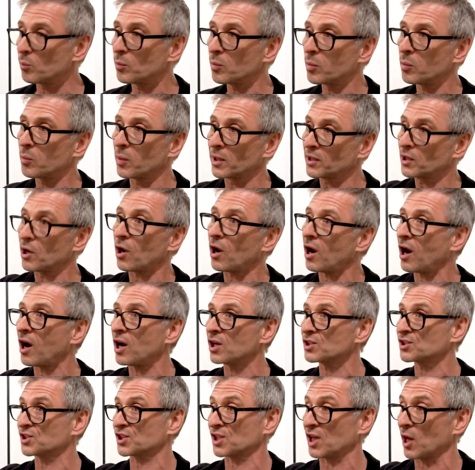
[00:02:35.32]
We're not
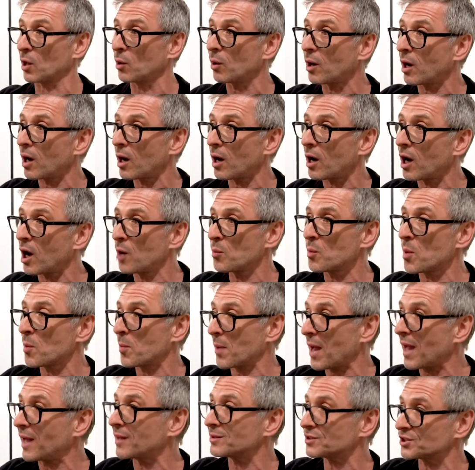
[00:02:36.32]
hard sell. I'm
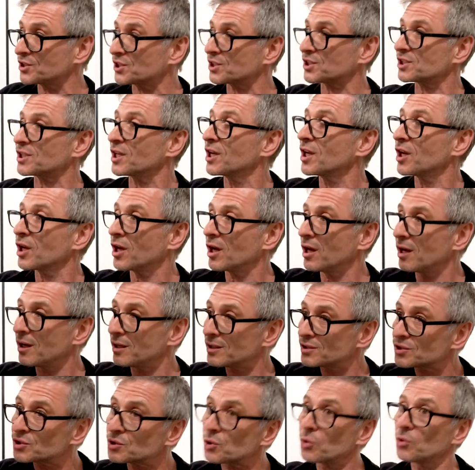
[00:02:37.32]
about just
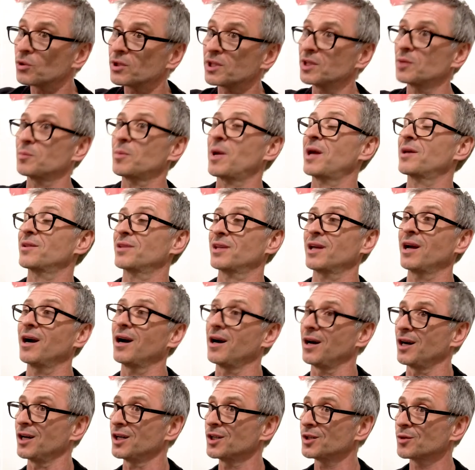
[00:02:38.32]
talking about the
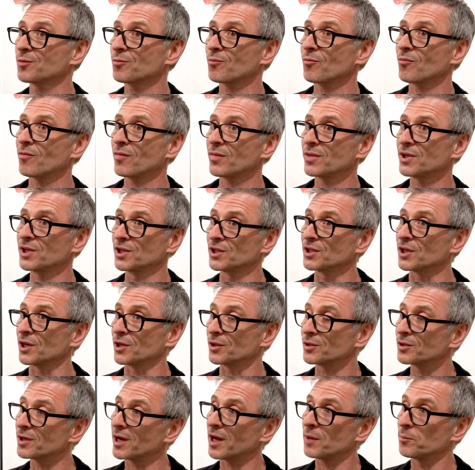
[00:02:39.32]
art,
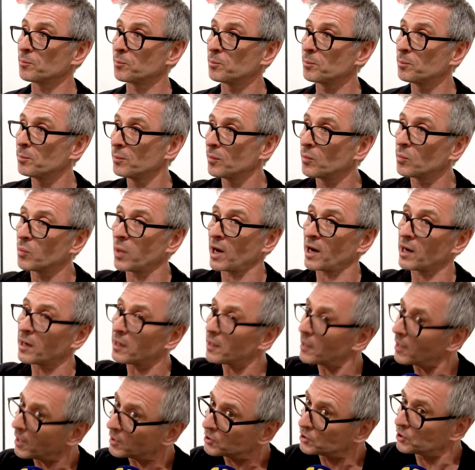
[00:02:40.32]
and
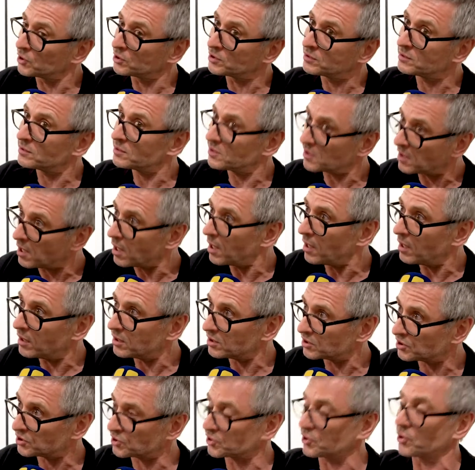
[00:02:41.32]
we're a good
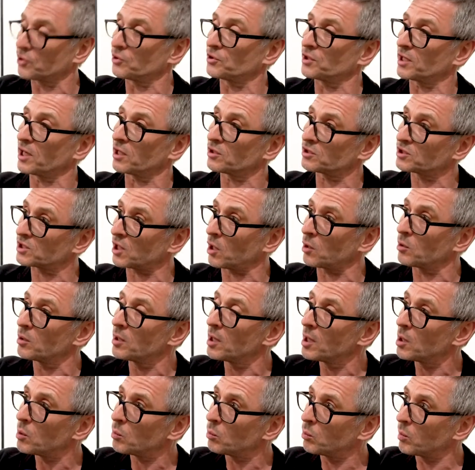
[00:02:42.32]
studio. So
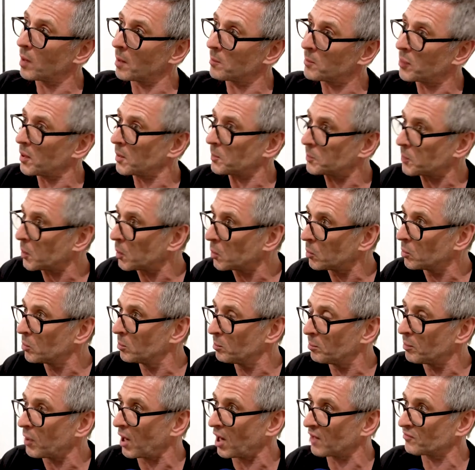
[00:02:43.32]
when people
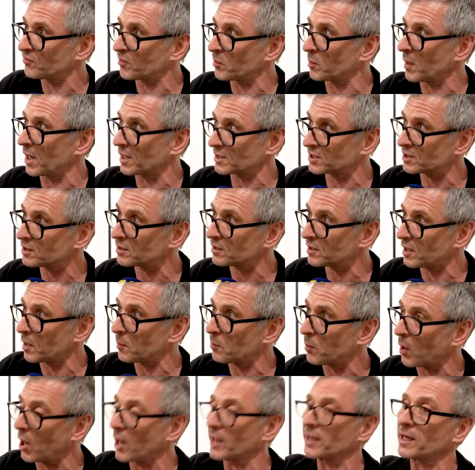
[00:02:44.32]
buy from us, they're
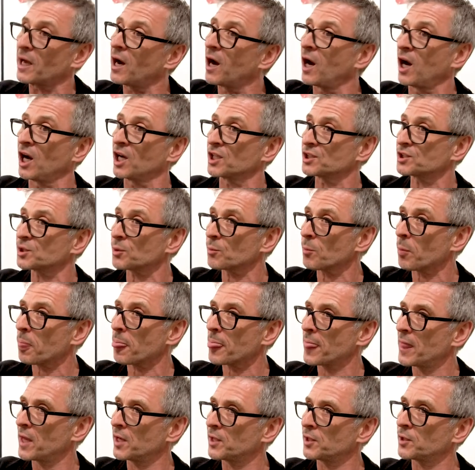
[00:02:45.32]
buying art.
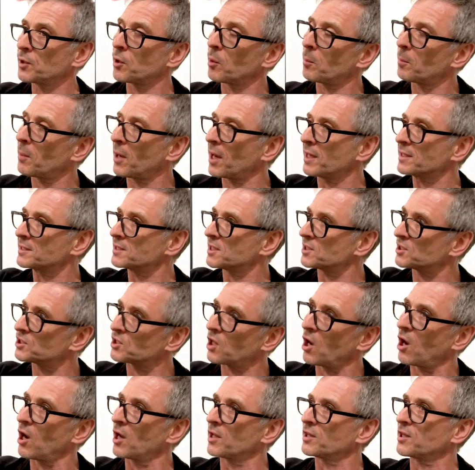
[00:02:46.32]
They're not buying
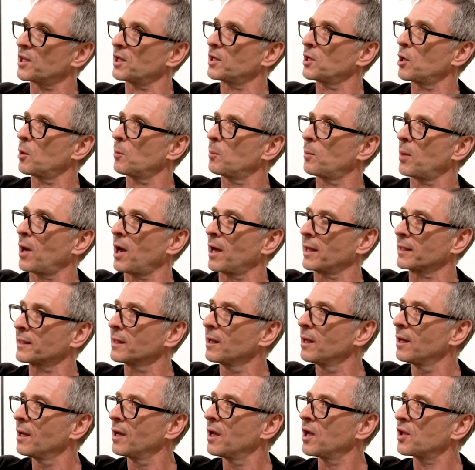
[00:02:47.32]
design, they're not buying
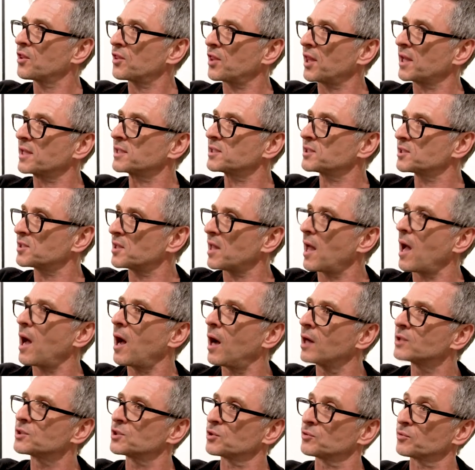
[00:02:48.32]
things that
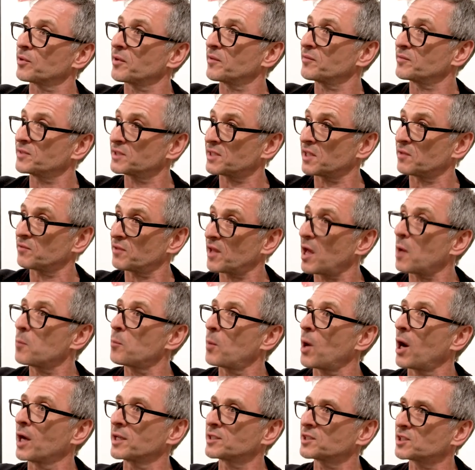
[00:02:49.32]
are derivative, they're
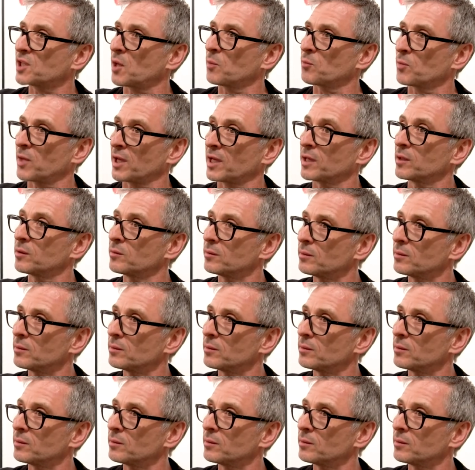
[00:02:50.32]
buying something